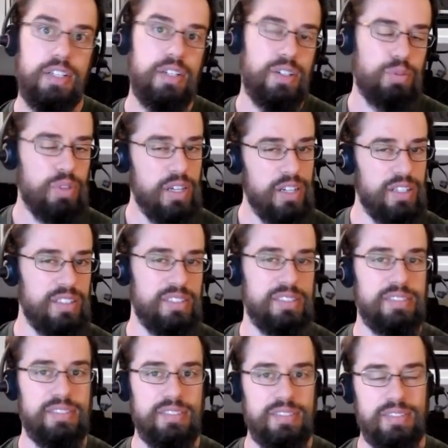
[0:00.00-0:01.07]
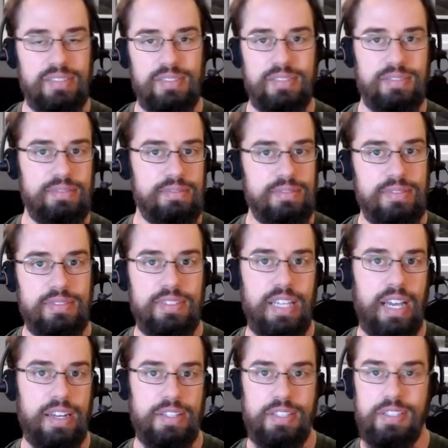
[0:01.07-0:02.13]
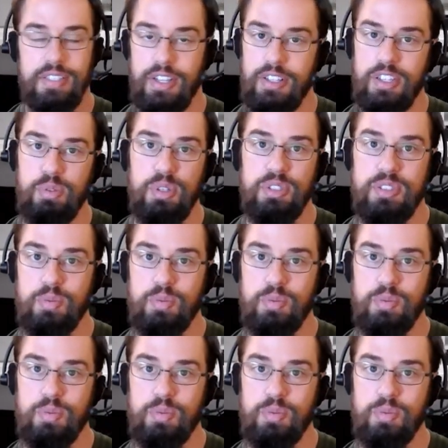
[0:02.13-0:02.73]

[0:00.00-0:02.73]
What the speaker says: Well, Not necessarily.